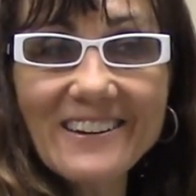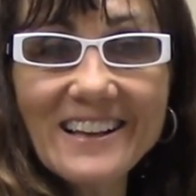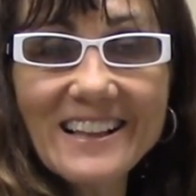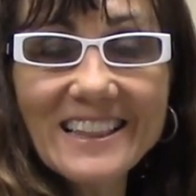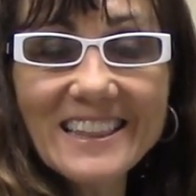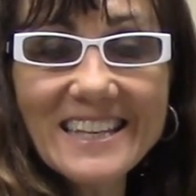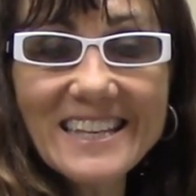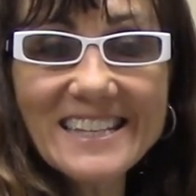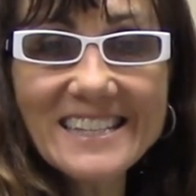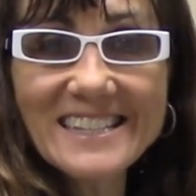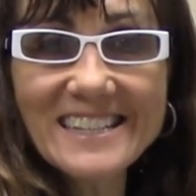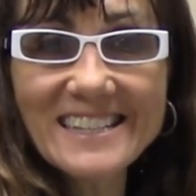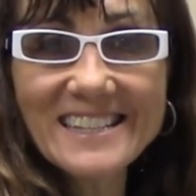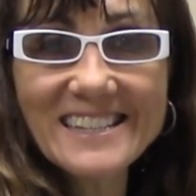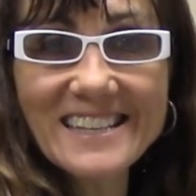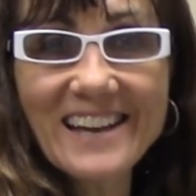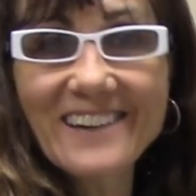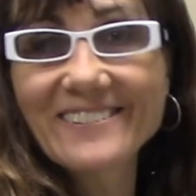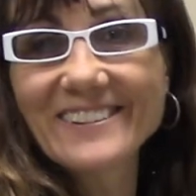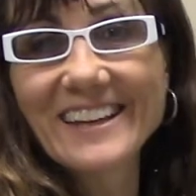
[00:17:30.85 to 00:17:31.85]

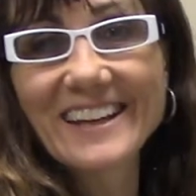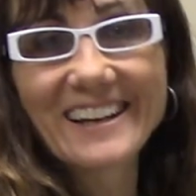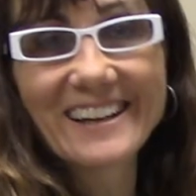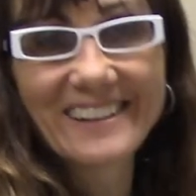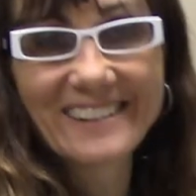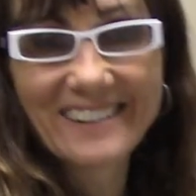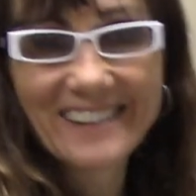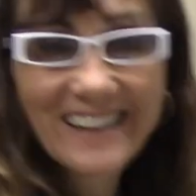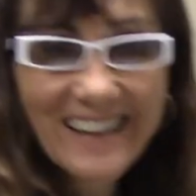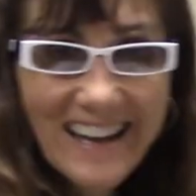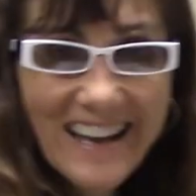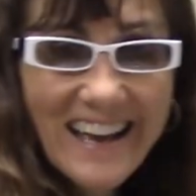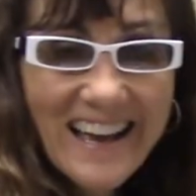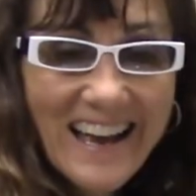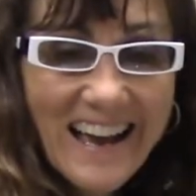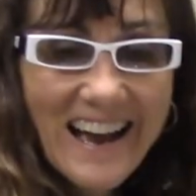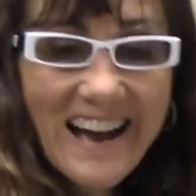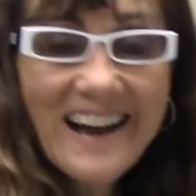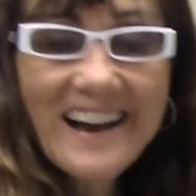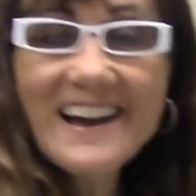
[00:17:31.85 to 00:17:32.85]
leases out there.
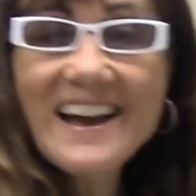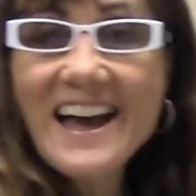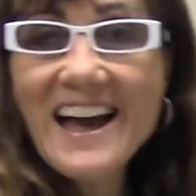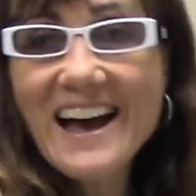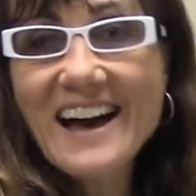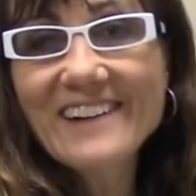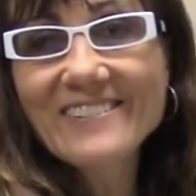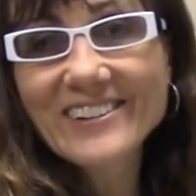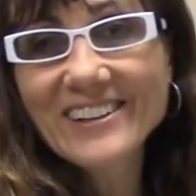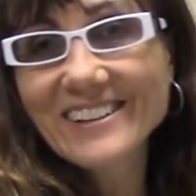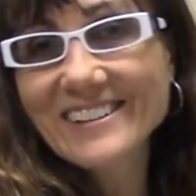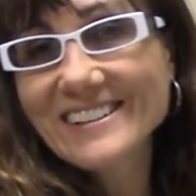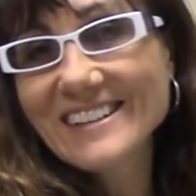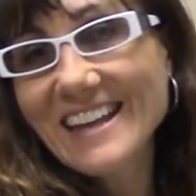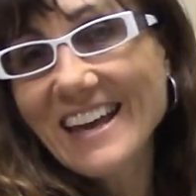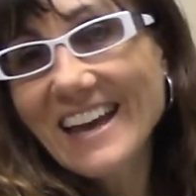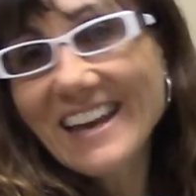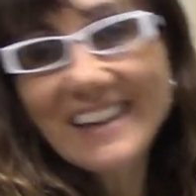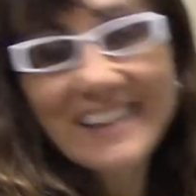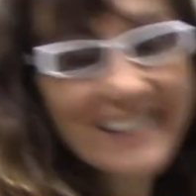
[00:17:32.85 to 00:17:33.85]
Have a good
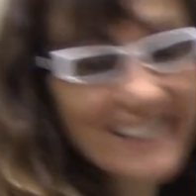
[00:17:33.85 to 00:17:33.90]
day.